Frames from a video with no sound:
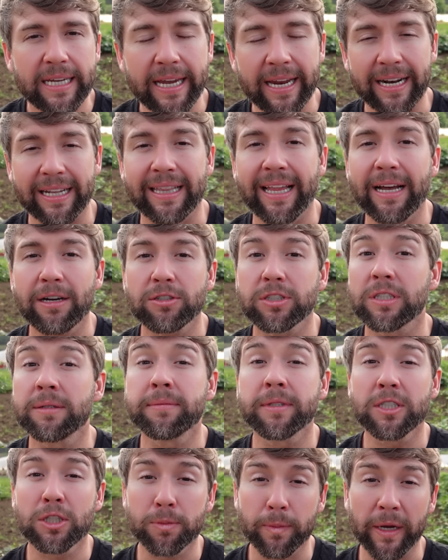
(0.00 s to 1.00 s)
It allows them
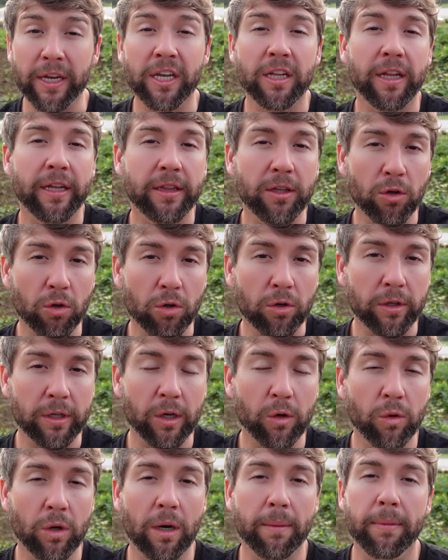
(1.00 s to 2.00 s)
to speculate the oil to
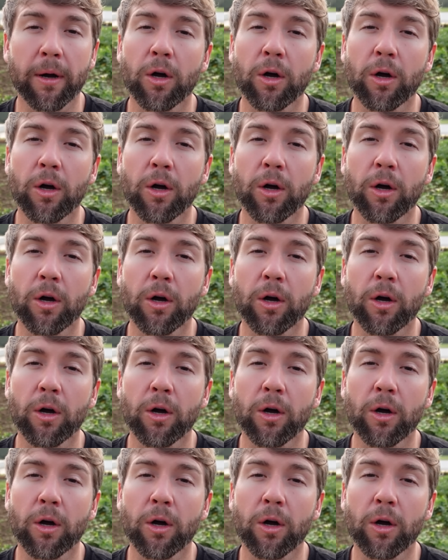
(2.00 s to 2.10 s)
go up.